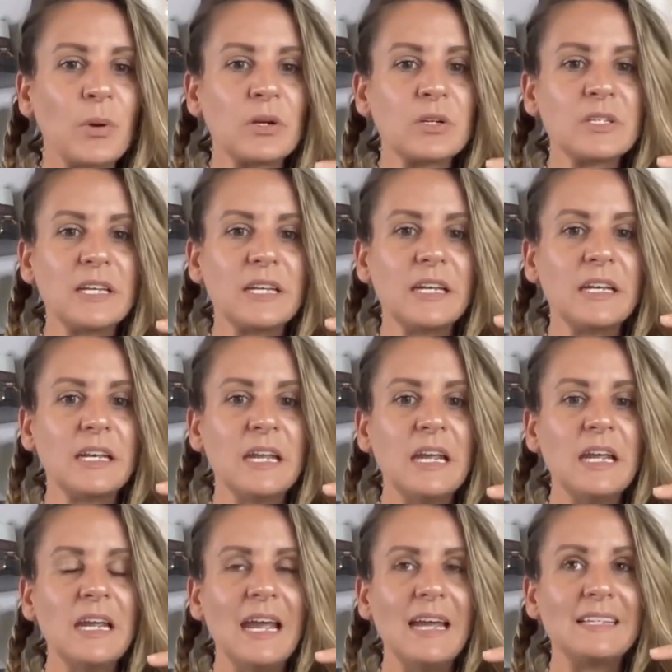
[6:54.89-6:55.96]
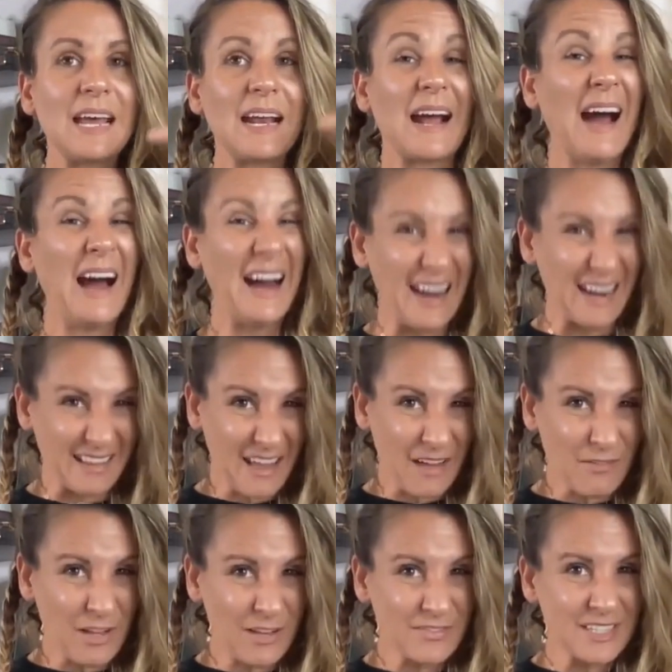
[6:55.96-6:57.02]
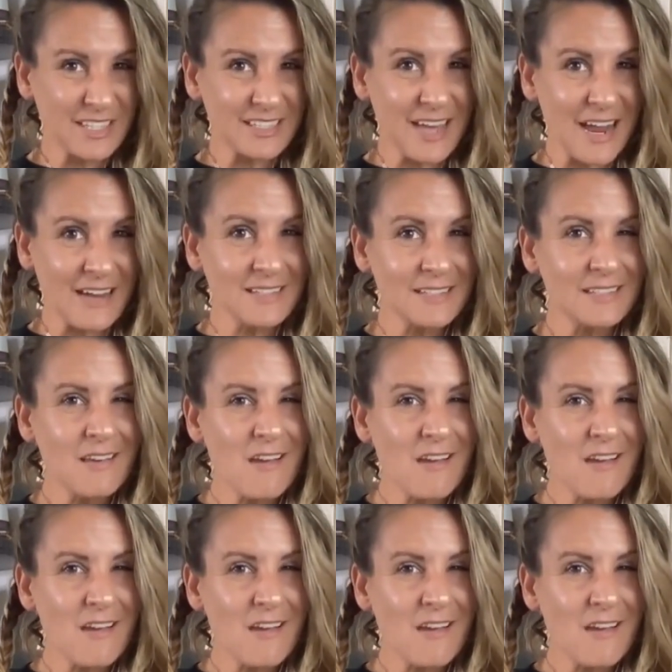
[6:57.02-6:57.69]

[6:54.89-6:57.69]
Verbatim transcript: person is at a high level of success,